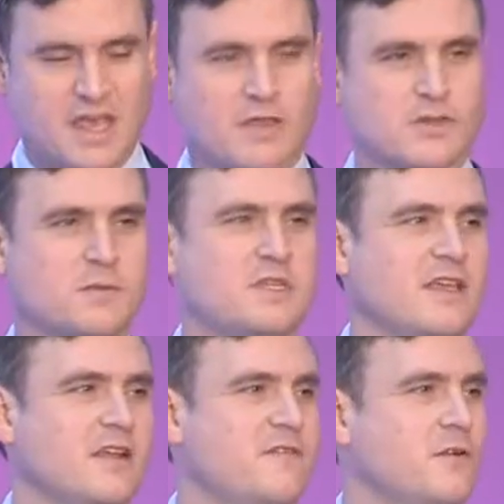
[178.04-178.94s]
There was a
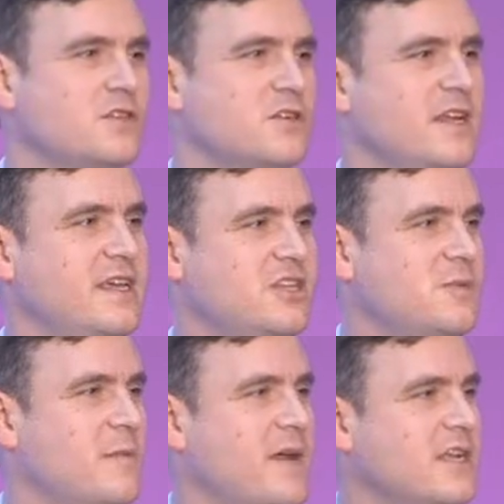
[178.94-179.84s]
particular focus on
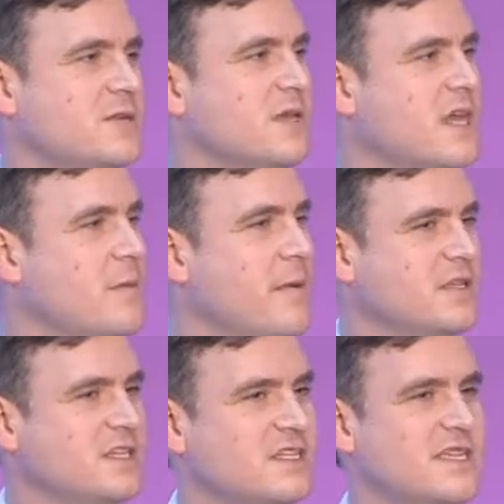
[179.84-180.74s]
leadership and management
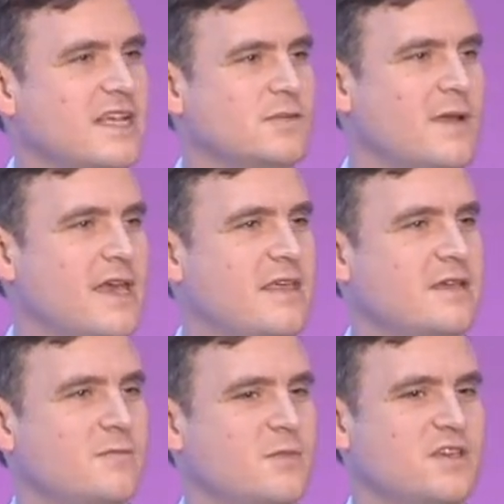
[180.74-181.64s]
capability, because that's where
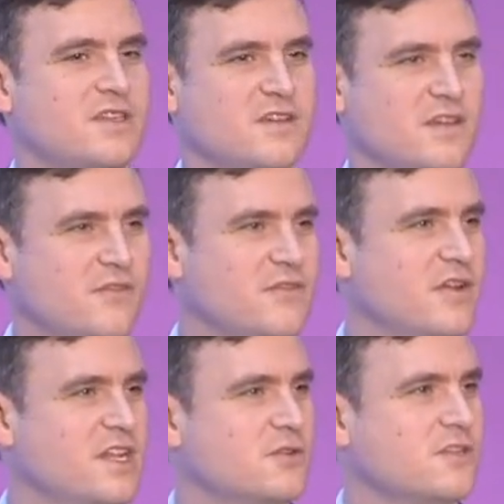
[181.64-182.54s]
the
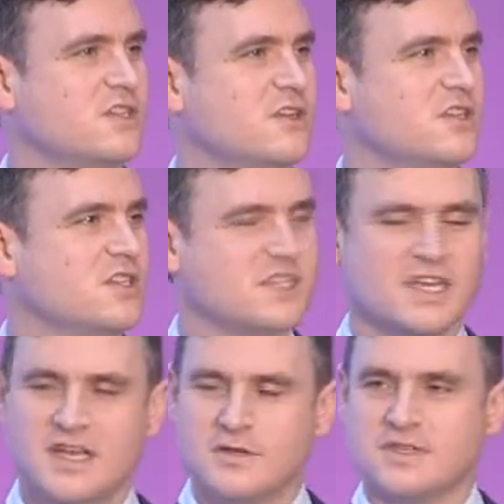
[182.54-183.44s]
initial discussions,
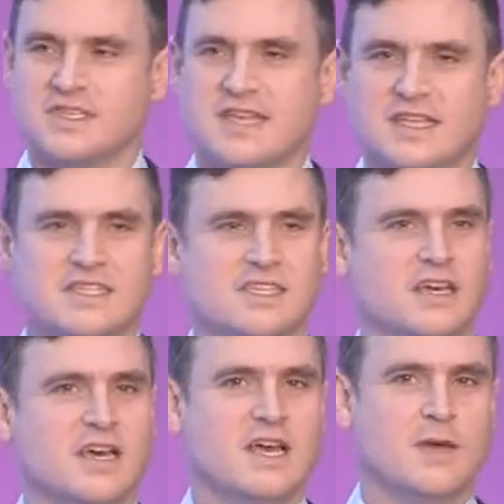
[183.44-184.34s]
there was a sense
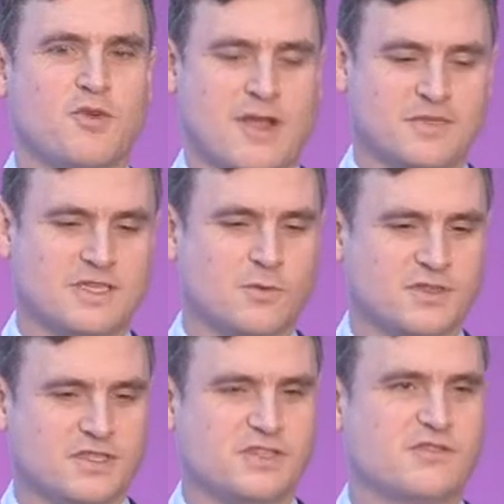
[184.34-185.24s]
that perhaps there
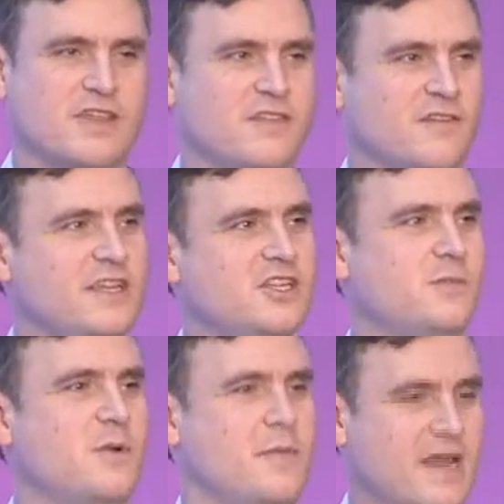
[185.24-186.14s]
wasn't the strength of
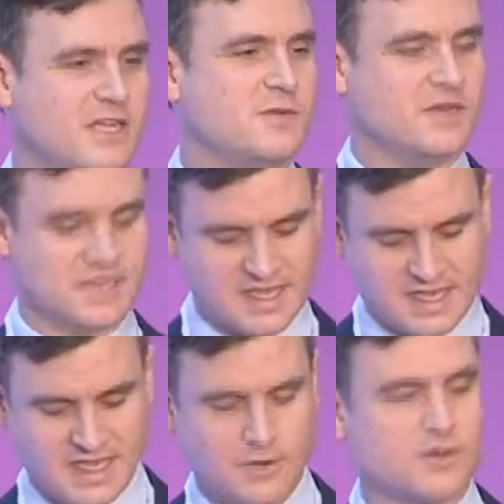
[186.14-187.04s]
leadership and management
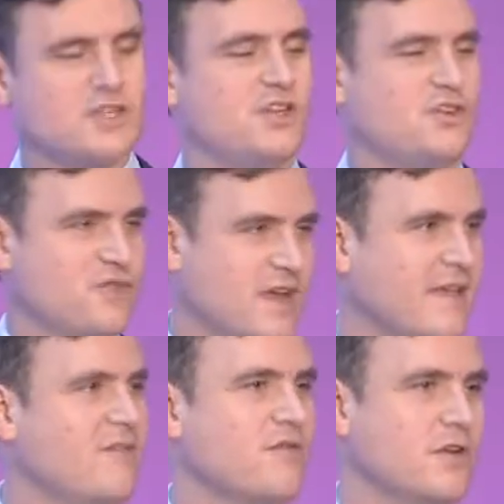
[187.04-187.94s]
in order to
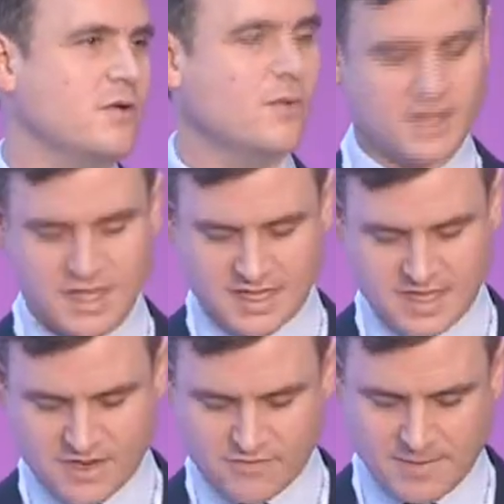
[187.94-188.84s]
drive through
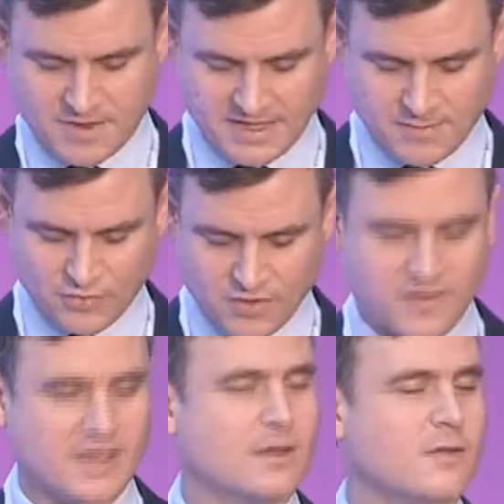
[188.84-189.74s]
a rapidly
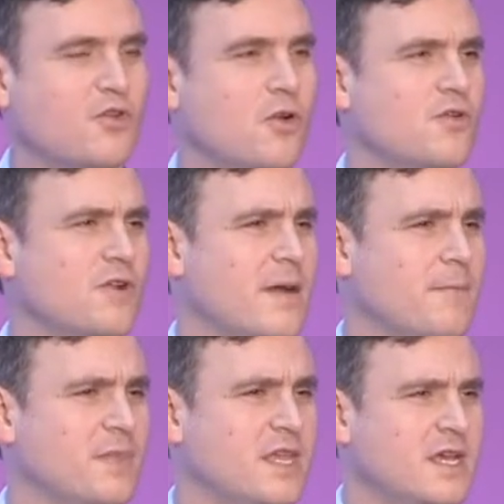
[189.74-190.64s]
improving programme.